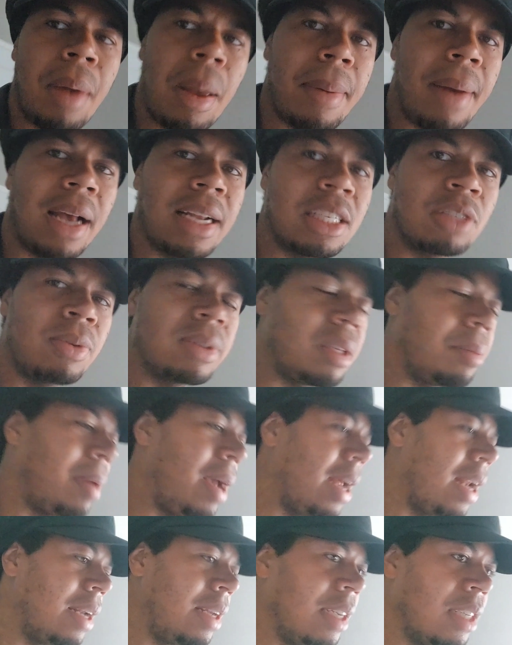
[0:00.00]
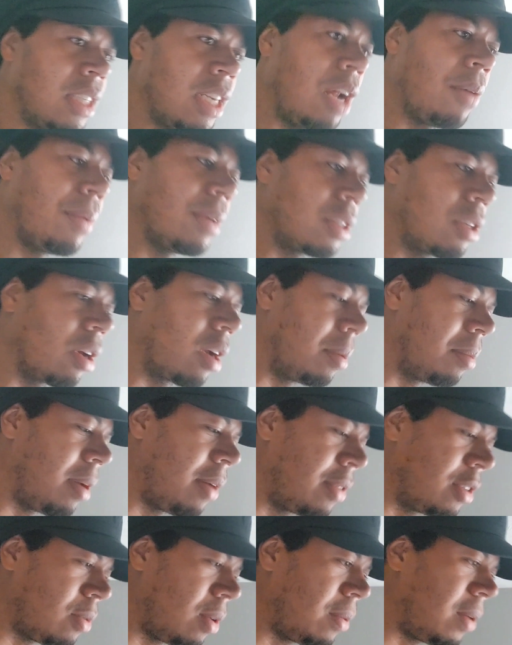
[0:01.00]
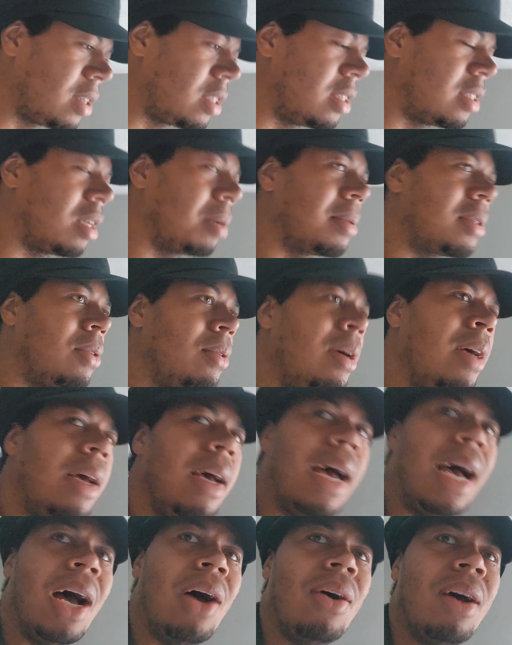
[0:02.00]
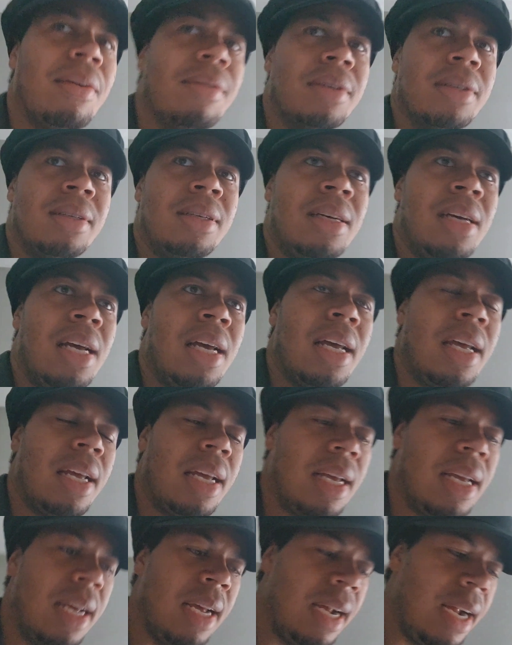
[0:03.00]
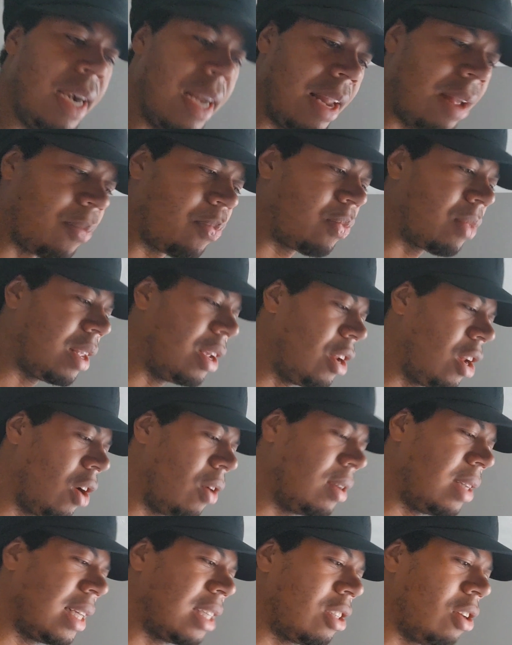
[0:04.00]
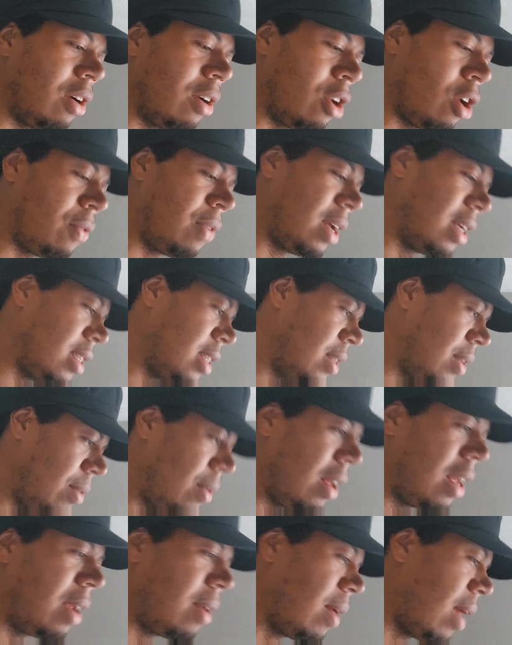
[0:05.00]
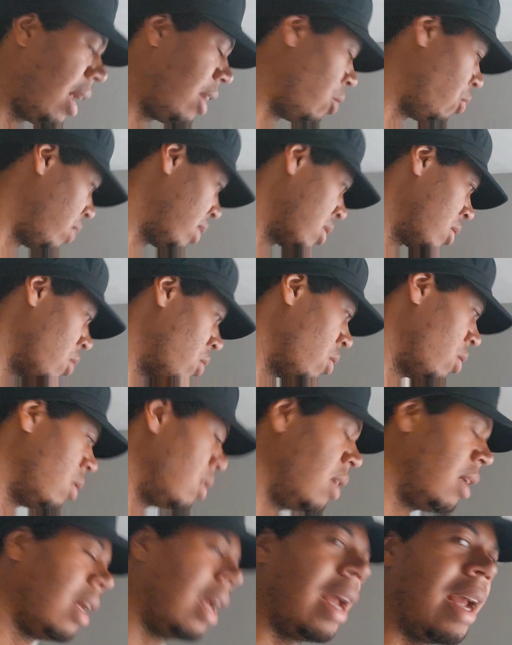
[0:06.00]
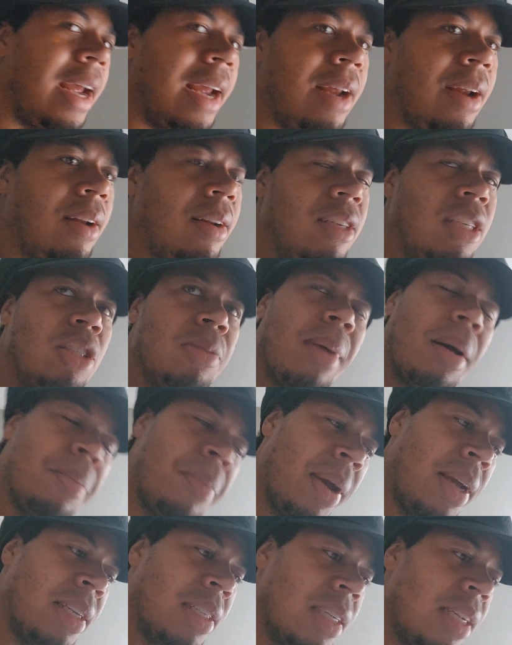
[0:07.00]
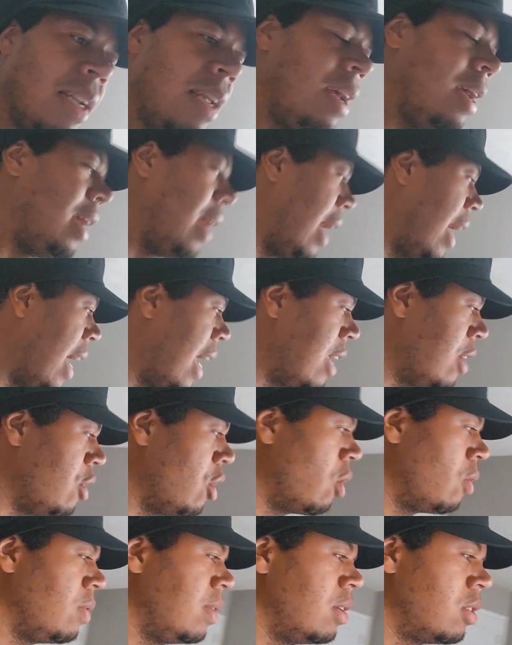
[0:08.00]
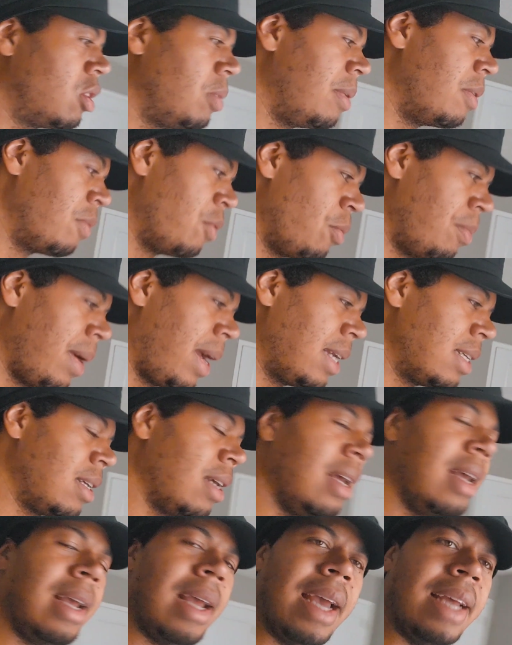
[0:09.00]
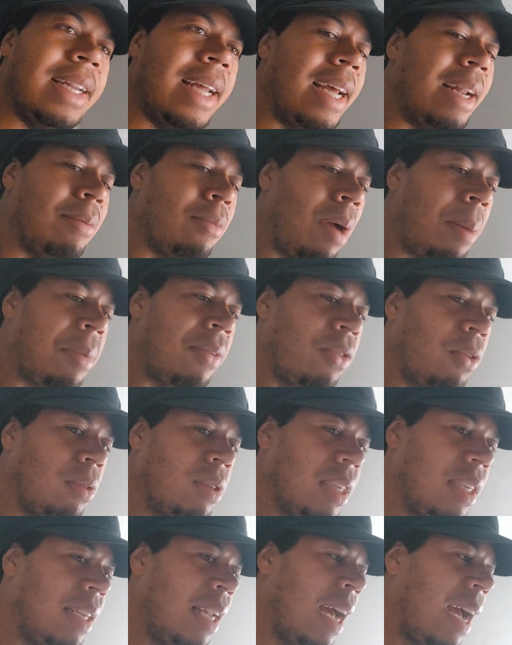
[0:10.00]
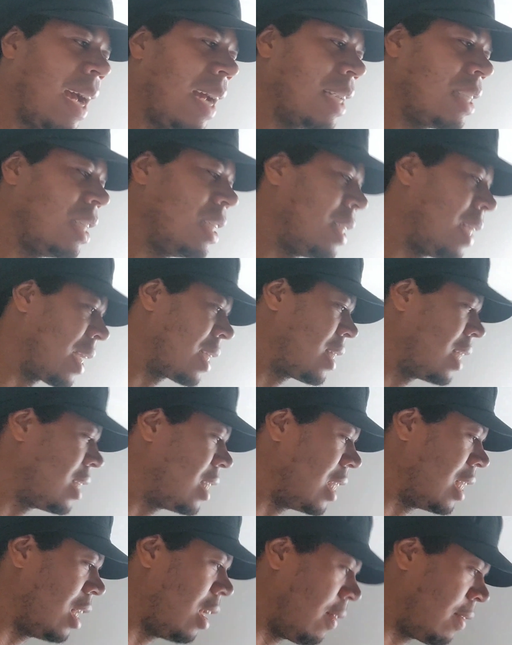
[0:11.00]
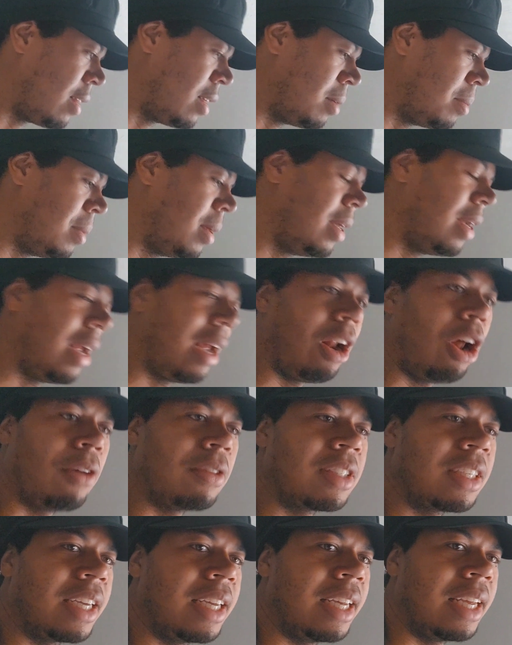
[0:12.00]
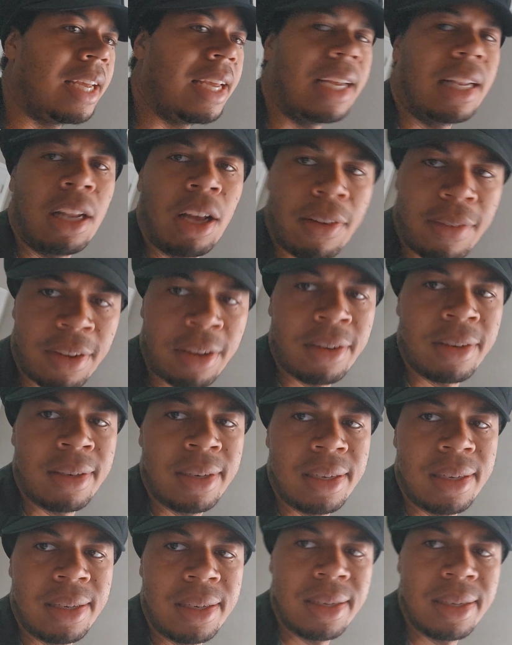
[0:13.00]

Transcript: Maybe I just wasn't paying attention. I was cooking breakfast while watching this episode. However, you know, they started off as, they. I knew this girl. Hey, she's my patient. Hey, you know, used to be roommates. And then right before she died, she texted she loved him. And obviously, he loved her.